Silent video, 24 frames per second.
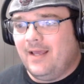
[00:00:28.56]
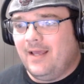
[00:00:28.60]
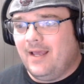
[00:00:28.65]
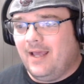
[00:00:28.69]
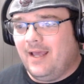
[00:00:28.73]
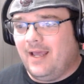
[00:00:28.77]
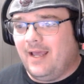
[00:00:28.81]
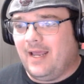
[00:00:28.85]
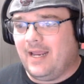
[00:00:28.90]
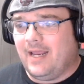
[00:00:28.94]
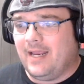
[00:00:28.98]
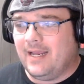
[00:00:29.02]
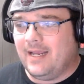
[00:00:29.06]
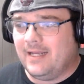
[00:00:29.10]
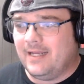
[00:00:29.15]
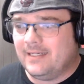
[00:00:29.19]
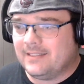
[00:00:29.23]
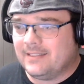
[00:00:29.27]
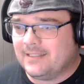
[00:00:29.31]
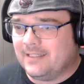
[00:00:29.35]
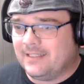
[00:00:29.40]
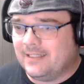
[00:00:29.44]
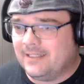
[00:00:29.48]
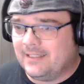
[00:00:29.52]
And
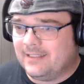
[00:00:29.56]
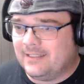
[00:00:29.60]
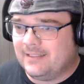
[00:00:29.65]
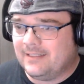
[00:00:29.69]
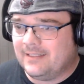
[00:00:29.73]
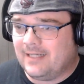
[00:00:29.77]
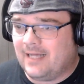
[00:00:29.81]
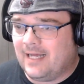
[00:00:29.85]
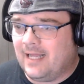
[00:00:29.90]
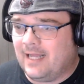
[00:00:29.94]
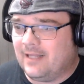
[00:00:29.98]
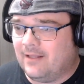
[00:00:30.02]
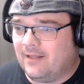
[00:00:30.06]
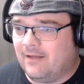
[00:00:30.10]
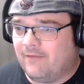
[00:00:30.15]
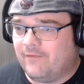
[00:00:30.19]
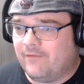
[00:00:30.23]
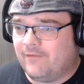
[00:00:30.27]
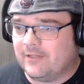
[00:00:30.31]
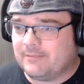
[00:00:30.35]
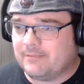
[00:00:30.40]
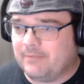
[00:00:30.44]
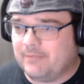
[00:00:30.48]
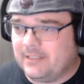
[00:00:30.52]
I love
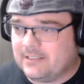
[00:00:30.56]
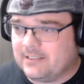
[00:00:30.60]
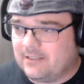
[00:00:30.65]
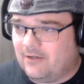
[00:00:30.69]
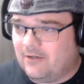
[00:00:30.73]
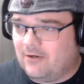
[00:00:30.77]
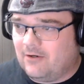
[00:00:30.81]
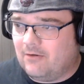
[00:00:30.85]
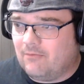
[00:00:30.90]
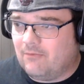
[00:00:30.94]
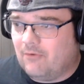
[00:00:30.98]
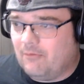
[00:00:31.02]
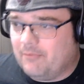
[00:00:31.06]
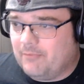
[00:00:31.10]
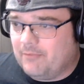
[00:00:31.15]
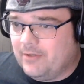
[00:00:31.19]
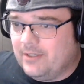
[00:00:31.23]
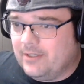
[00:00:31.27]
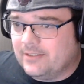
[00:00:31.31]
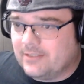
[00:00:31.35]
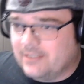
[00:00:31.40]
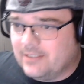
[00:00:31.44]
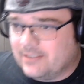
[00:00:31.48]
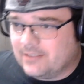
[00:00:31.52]
this piece of artwork
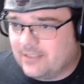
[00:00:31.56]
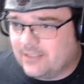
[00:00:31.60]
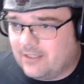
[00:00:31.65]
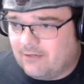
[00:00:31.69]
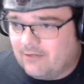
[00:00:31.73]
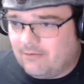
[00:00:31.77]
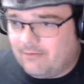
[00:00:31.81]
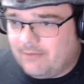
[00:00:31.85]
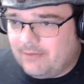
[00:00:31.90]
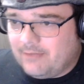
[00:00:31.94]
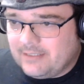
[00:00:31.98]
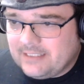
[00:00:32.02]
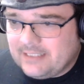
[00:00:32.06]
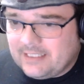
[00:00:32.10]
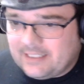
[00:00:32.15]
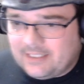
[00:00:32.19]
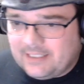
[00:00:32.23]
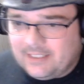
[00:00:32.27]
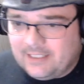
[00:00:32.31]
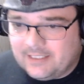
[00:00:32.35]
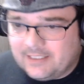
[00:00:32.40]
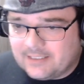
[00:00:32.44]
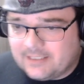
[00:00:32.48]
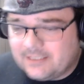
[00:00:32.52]
because it is utterly
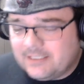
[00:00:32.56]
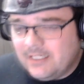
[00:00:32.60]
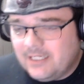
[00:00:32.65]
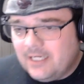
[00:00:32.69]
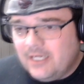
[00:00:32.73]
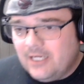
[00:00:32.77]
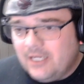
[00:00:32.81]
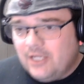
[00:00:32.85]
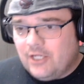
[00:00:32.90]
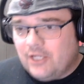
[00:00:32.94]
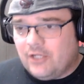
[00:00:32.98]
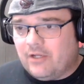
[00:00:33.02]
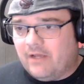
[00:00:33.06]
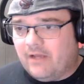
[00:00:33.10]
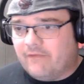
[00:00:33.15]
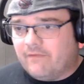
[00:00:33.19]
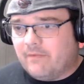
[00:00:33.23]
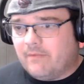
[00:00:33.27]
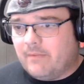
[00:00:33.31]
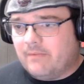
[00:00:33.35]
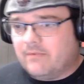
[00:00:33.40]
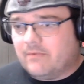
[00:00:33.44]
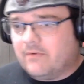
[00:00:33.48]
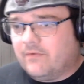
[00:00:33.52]
ridiculous. You have a
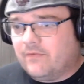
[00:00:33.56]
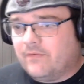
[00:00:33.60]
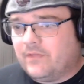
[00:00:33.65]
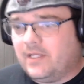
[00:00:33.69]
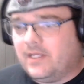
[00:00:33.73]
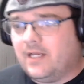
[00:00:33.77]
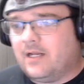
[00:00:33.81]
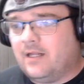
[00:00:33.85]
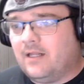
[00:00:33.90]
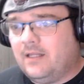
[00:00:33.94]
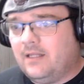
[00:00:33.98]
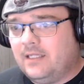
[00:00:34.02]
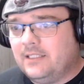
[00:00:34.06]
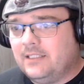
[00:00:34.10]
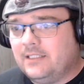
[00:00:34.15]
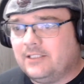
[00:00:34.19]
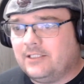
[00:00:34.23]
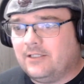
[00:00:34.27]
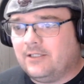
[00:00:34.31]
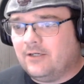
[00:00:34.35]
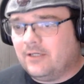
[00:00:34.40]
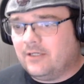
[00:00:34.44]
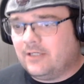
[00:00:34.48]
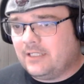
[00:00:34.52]
member of the
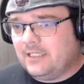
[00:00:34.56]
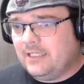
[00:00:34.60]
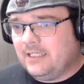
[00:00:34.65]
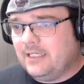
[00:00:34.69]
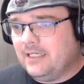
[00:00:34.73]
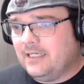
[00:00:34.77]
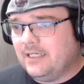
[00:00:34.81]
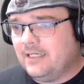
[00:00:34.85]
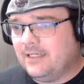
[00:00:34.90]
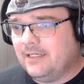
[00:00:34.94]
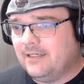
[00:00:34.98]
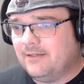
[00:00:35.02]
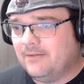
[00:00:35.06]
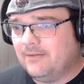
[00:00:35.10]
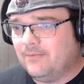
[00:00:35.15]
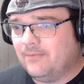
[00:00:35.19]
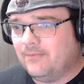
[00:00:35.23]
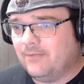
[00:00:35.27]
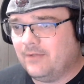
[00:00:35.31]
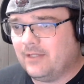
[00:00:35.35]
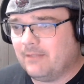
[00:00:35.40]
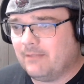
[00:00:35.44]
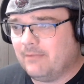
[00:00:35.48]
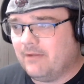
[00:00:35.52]
Ecclesiarchy
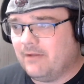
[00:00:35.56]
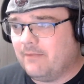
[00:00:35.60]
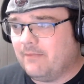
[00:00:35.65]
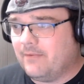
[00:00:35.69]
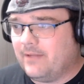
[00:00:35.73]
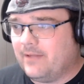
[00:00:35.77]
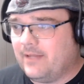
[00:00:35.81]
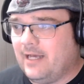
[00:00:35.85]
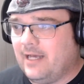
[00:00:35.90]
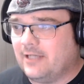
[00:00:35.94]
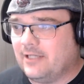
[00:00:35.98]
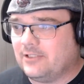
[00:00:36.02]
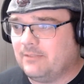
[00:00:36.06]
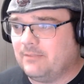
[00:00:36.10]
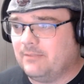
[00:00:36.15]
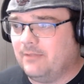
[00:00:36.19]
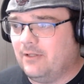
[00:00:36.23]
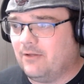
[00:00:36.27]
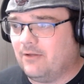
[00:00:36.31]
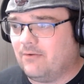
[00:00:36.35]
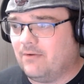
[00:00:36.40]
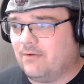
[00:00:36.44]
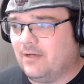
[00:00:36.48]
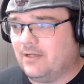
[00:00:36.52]
with a member of the Astra
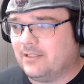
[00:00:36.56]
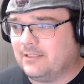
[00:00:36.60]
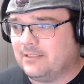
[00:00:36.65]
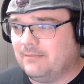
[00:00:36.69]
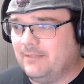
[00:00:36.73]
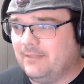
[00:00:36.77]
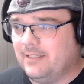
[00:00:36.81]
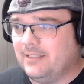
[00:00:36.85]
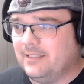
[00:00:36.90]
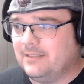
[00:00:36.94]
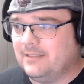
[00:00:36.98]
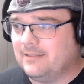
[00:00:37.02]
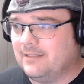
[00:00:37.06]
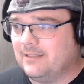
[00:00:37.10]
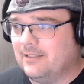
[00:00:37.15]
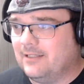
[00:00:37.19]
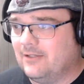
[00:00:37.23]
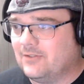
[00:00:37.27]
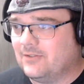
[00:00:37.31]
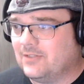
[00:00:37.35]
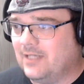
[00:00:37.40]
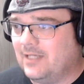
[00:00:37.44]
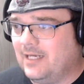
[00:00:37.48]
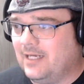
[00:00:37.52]
Miligrotum, and it
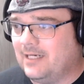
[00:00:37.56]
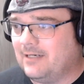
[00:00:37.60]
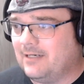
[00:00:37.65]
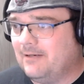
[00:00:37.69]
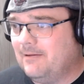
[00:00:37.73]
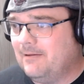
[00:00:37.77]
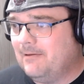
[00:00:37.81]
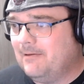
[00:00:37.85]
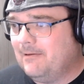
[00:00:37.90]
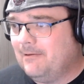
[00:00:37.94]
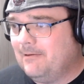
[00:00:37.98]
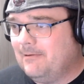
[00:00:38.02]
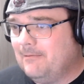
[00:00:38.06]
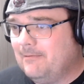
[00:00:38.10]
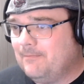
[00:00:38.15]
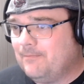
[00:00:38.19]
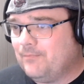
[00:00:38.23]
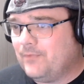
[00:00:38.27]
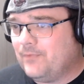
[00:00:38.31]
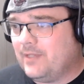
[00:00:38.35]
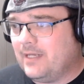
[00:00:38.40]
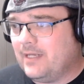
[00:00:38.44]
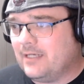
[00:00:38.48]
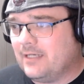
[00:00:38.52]
looks like
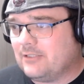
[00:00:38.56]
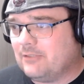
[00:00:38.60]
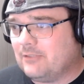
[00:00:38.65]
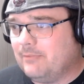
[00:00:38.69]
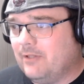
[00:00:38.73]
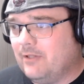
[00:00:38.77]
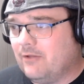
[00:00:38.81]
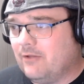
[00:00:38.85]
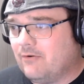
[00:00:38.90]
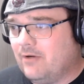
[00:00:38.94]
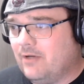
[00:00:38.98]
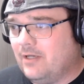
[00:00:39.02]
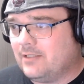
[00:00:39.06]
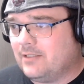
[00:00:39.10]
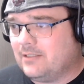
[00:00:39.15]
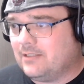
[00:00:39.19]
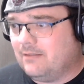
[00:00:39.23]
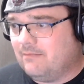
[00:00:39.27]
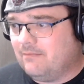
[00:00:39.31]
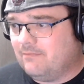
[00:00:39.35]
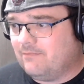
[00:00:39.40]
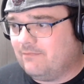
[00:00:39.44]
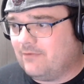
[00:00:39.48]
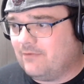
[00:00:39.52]
the Astra
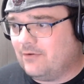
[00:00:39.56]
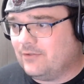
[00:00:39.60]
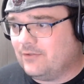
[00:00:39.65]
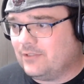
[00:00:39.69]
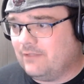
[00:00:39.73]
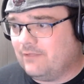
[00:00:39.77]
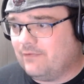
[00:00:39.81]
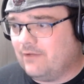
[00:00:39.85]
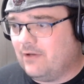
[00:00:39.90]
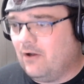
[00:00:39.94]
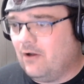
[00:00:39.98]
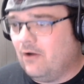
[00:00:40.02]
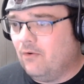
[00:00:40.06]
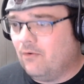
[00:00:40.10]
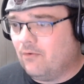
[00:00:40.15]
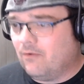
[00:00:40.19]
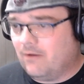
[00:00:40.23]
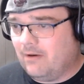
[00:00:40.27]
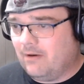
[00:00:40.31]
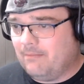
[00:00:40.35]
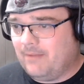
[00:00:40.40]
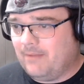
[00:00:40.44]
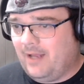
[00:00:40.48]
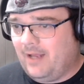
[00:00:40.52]
Miligrotum version of an
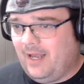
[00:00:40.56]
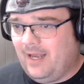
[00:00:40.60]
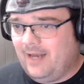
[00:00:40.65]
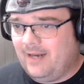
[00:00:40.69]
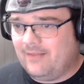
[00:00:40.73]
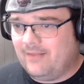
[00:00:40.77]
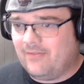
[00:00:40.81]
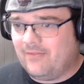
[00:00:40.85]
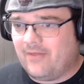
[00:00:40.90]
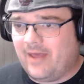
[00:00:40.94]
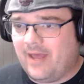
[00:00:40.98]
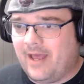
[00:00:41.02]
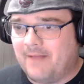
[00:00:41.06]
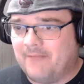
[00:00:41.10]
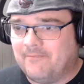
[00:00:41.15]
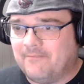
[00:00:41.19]
Ogryn behind that.